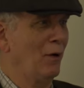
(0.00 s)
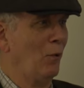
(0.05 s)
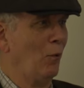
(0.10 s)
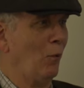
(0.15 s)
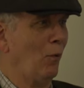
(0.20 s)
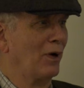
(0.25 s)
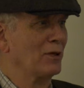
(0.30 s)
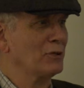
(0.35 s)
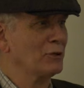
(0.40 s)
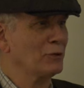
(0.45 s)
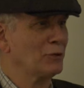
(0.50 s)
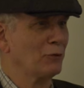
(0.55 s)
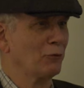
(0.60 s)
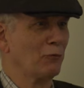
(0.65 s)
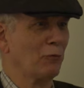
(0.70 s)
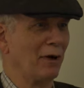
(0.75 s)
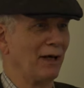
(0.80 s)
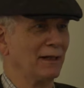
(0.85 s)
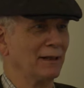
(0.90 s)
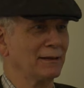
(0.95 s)
what's the
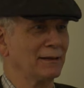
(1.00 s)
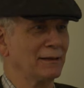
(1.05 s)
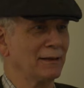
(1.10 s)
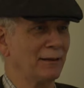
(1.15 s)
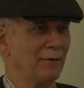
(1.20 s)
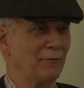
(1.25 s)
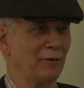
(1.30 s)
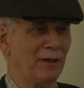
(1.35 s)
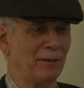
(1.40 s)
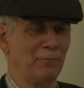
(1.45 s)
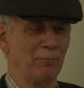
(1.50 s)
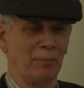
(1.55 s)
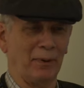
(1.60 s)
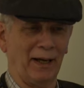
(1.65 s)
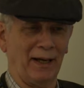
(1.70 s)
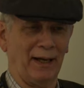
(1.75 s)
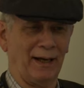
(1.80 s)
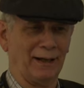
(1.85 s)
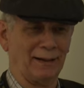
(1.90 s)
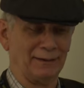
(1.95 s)
relative
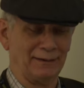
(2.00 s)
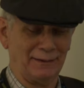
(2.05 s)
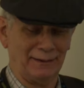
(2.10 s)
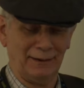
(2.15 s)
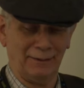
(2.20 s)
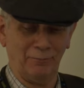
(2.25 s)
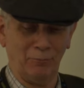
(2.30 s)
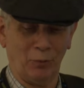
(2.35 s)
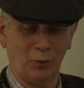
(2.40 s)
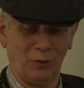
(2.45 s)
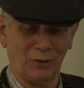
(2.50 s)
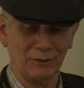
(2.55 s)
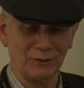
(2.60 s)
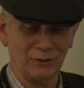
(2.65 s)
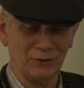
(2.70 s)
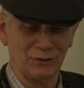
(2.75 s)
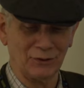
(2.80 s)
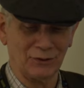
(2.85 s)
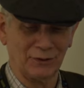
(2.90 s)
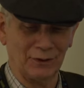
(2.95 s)
impact and
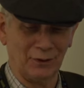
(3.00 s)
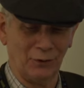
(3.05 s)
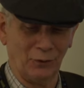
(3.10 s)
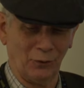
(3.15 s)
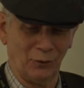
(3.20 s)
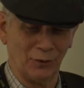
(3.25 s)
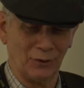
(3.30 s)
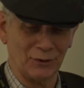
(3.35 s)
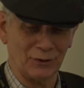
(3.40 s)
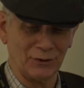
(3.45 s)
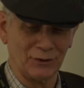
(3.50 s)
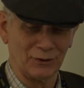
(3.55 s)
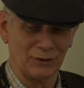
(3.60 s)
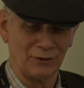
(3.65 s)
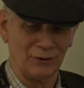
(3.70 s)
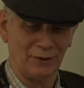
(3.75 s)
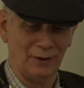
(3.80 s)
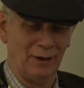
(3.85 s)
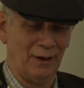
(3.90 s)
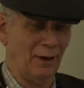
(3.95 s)
importance of the course,
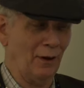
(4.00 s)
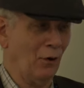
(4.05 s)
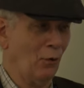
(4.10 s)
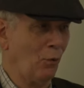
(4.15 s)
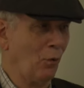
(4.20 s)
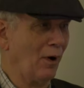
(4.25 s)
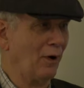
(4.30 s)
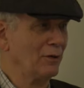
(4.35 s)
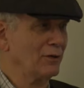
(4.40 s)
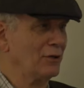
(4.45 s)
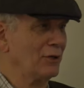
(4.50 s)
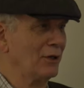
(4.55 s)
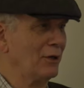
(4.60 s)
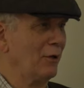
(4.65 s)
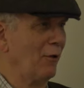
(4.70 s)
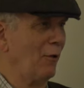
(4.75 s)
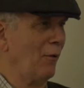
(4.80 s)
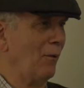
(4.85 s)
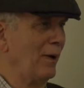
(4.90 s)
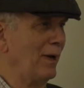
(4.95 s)
and where is it
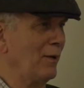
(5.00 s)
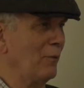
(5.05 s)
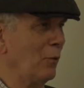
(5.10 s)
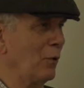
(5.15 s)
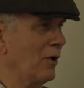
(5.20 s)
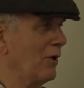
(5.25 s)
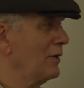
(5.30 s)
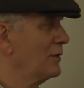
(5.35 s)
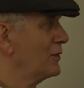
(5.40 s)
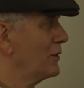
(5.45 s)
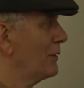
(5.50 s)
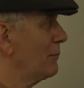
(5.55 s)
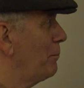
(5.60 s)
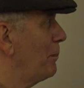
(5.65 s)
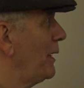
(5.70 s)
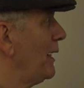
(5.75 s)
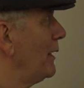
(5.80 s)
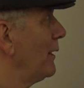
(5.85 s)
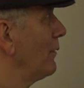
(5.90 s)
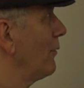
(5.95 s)
going, where has it
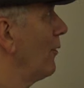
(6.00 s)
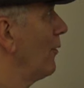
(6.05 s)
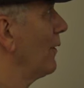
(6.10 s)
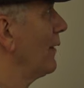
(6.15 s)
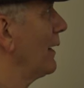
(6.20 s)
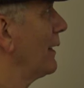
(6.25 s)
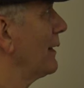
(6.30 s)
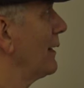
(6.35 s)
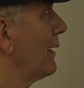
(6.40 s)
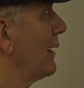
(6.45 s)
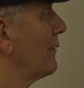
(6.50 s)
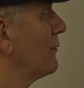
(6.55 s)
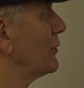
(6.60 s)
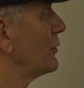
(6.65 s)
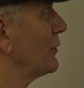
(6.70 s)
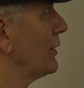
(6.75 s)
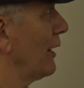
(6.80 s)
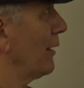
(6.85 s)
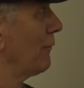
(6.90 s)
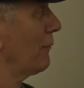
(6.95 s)
been, all that kind of
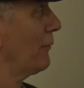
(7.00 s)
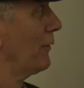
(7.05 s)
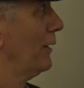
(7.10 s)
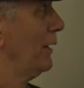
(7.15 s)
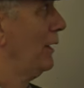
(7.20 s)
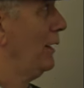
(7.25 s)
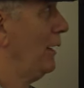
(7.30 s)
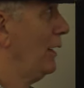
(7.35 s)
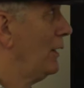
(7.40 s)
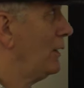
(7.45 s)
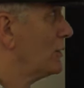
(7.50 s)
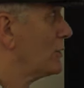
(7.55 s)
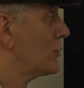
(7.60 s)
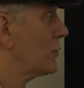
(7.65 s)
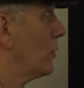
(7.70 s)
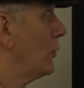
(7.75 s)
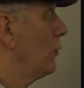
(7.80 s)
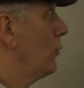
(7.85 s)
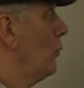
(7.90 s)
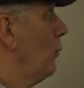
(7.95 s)
stuff.
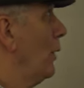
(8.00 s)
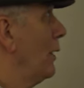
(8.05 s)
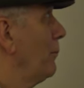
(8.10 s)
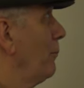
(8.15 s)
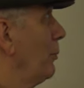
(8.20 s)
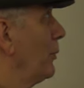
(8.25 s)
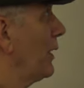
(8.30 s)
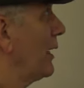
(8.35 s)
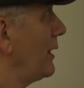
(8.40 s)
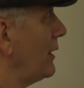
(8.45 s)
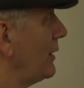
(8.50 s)
So one